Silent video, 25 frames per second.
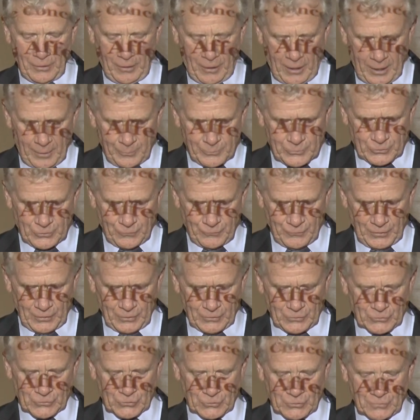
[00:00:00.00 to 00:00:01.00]

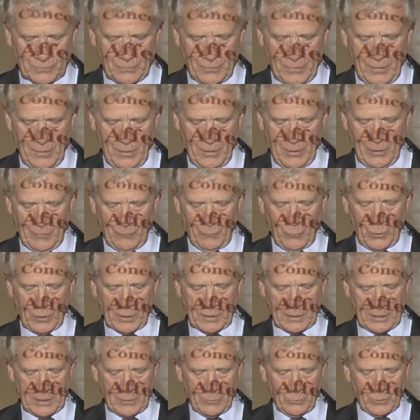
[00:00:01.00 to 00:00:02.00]
observation of
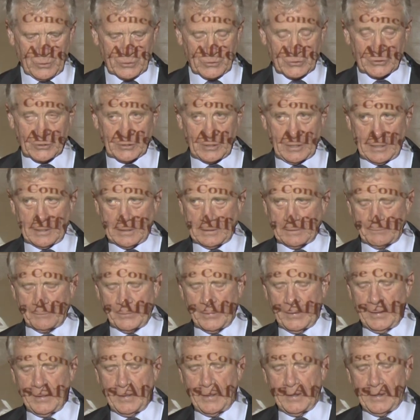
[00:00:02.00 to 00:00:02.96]
what he was seeing.